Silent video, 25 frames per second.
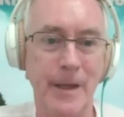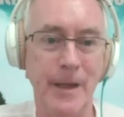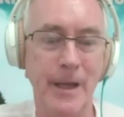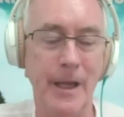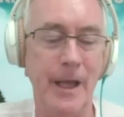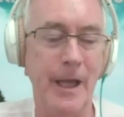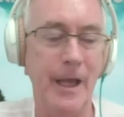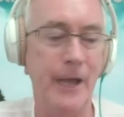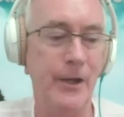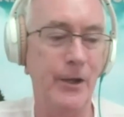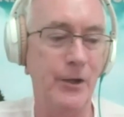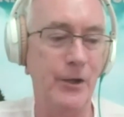
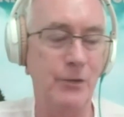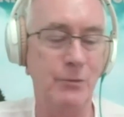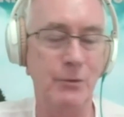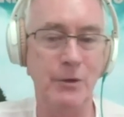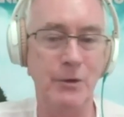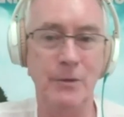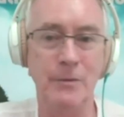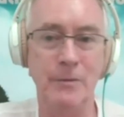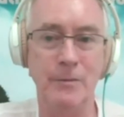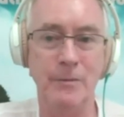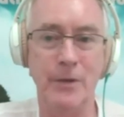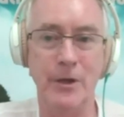And it's
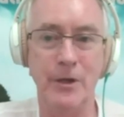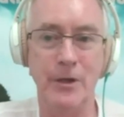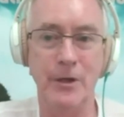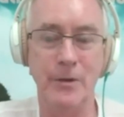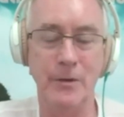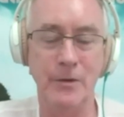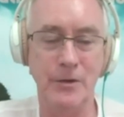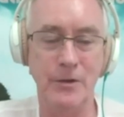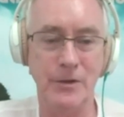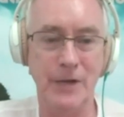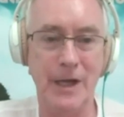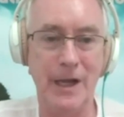written by the
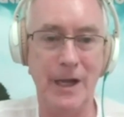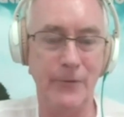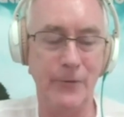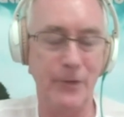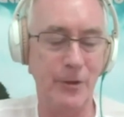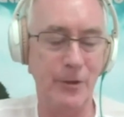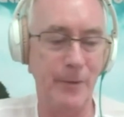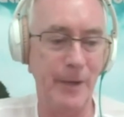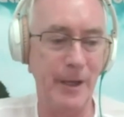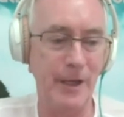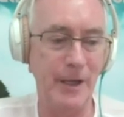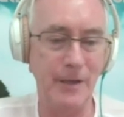staff at
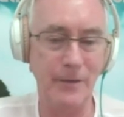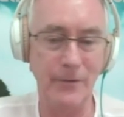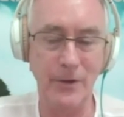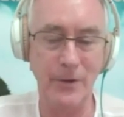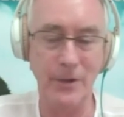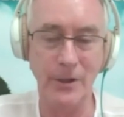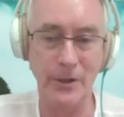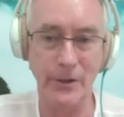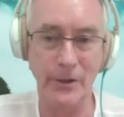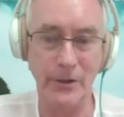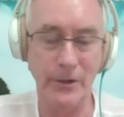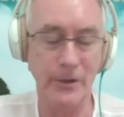the Bank of
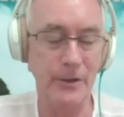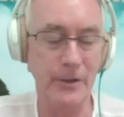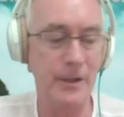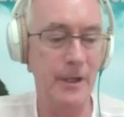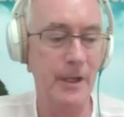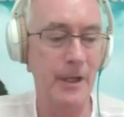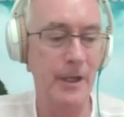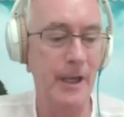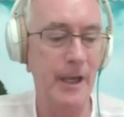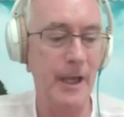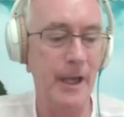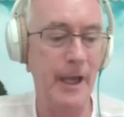England.
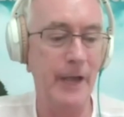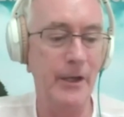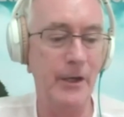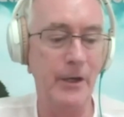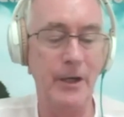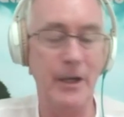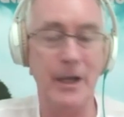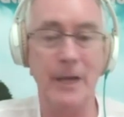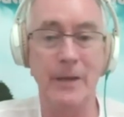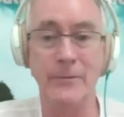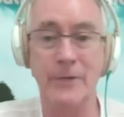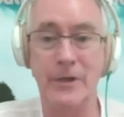And
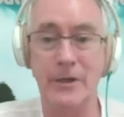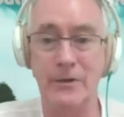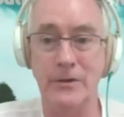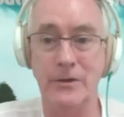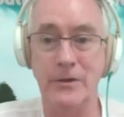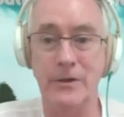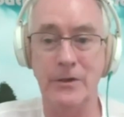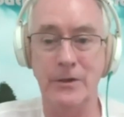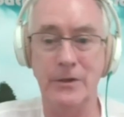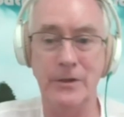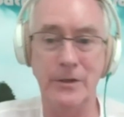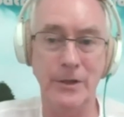it comes out and
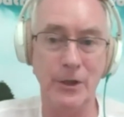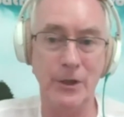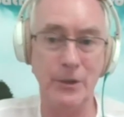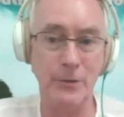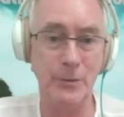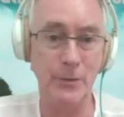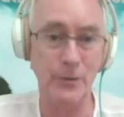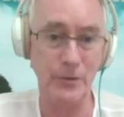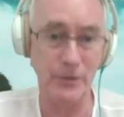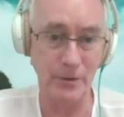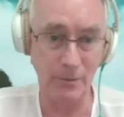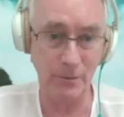says the
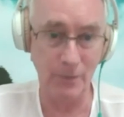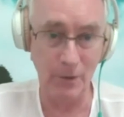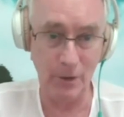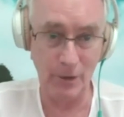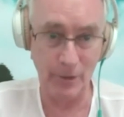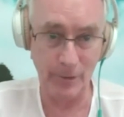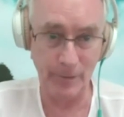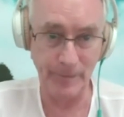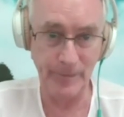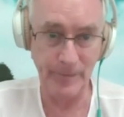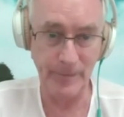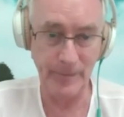textbooks are
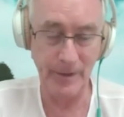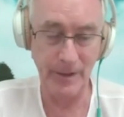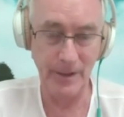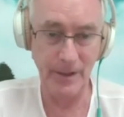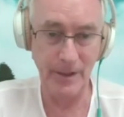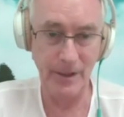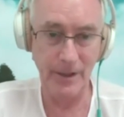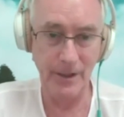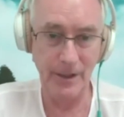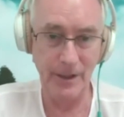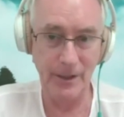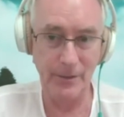wrong.
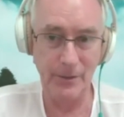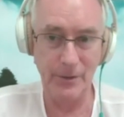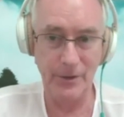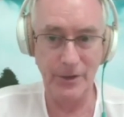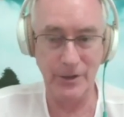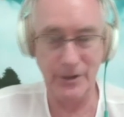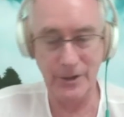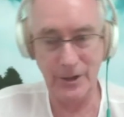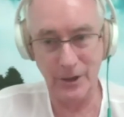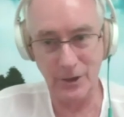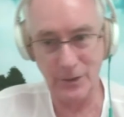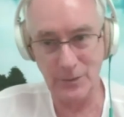Now, what the
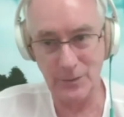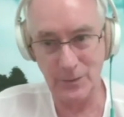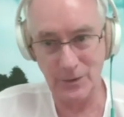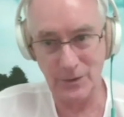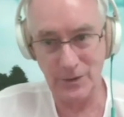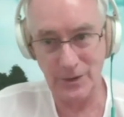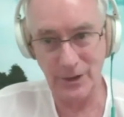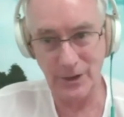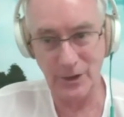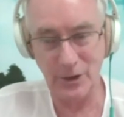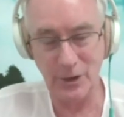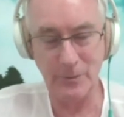textbooks
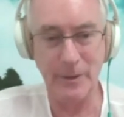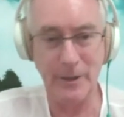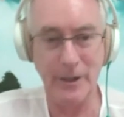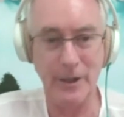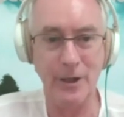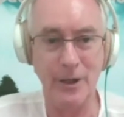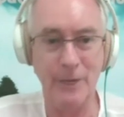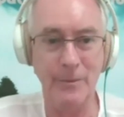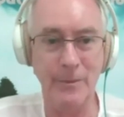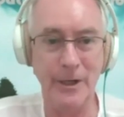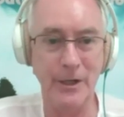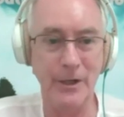teach about
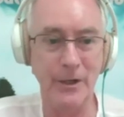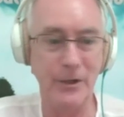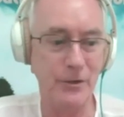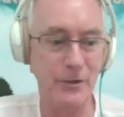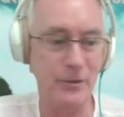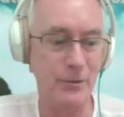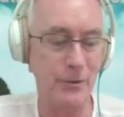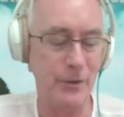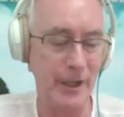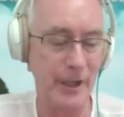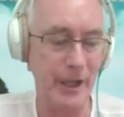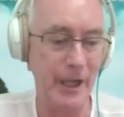how money is
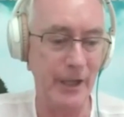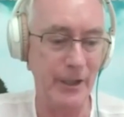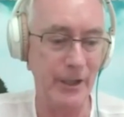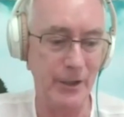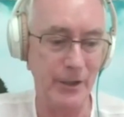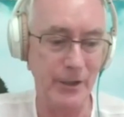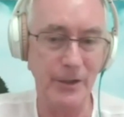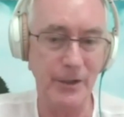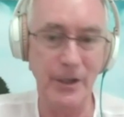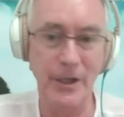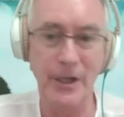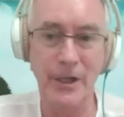created
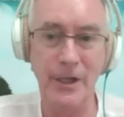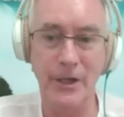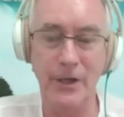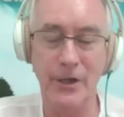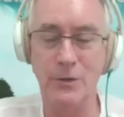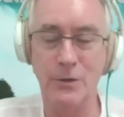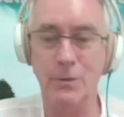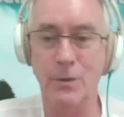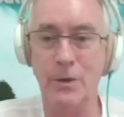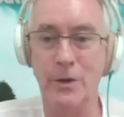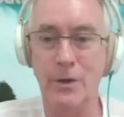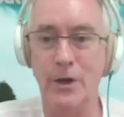
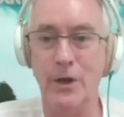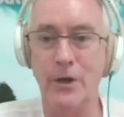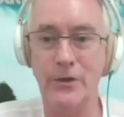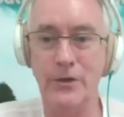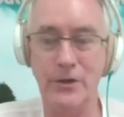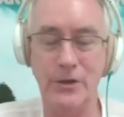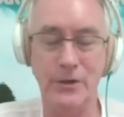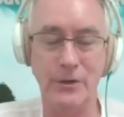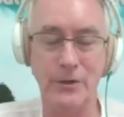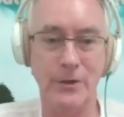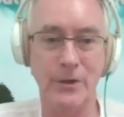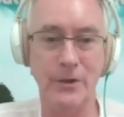is what
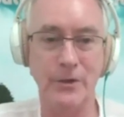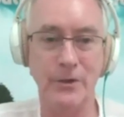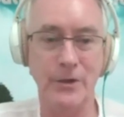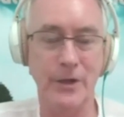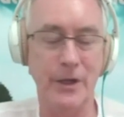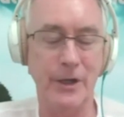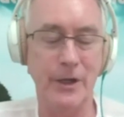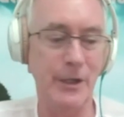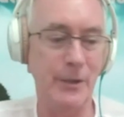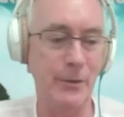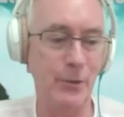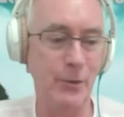Austrians I
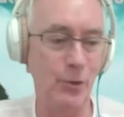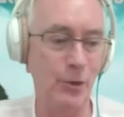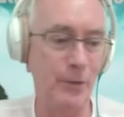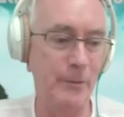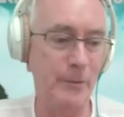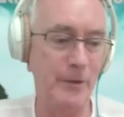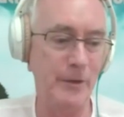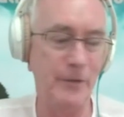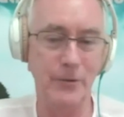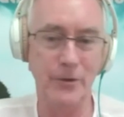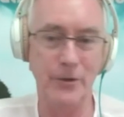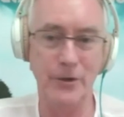know are
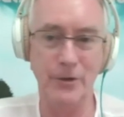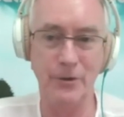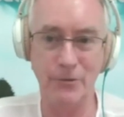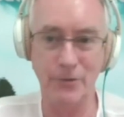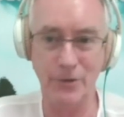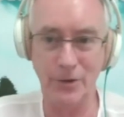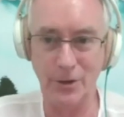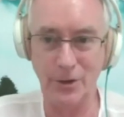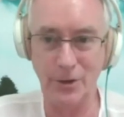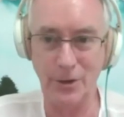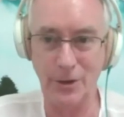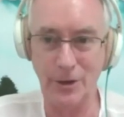normally very
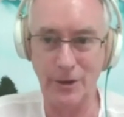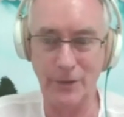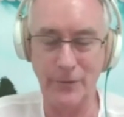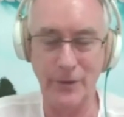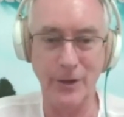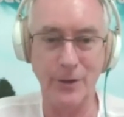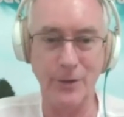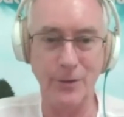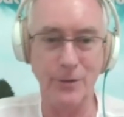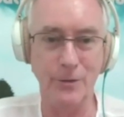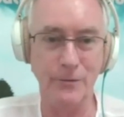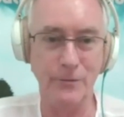critical of. They
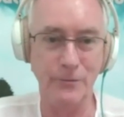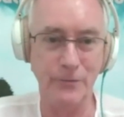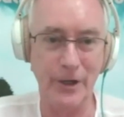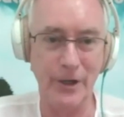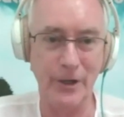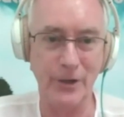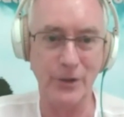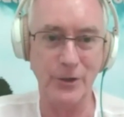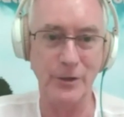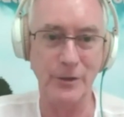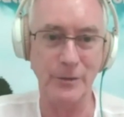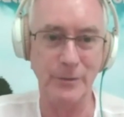call
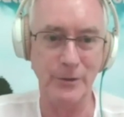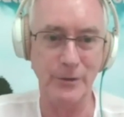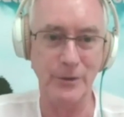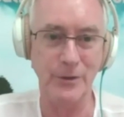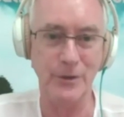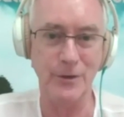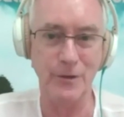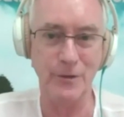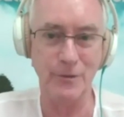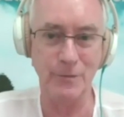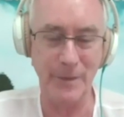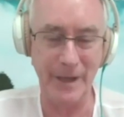fractional
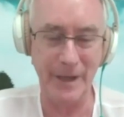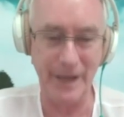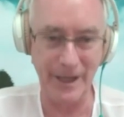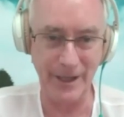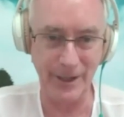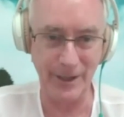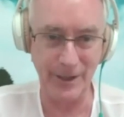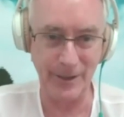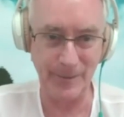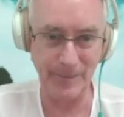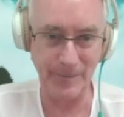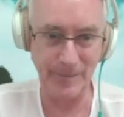reserve
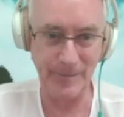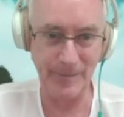banking.